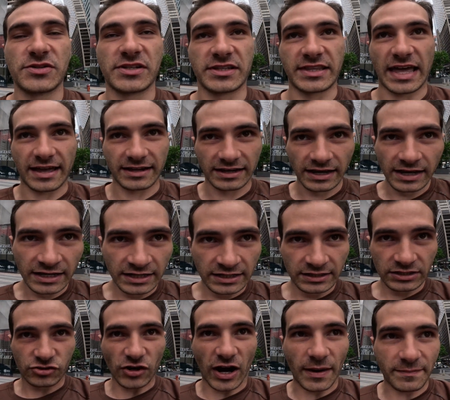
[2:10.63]
using
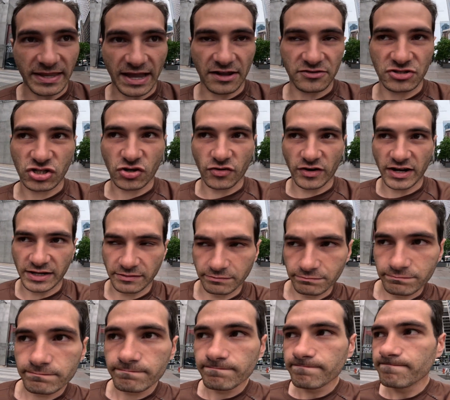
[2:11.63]
that drop down screen,
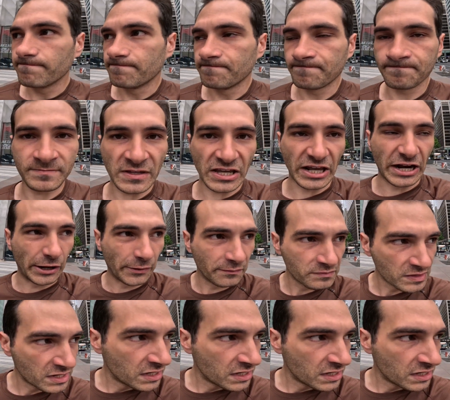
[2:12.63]
you know?